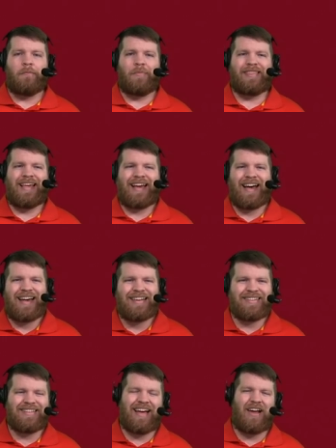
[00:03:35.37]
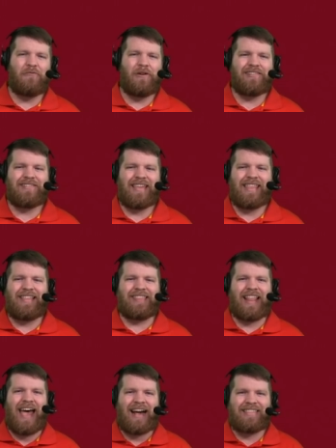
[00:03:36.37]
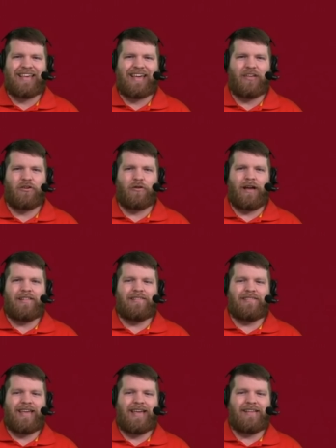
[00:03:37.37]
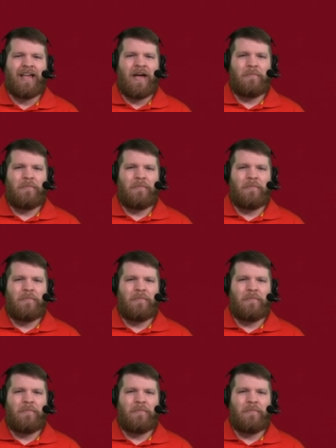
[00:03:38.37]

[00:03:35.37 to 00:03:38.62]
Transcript: But they kind of, I don't want to say they lack the killer instinct,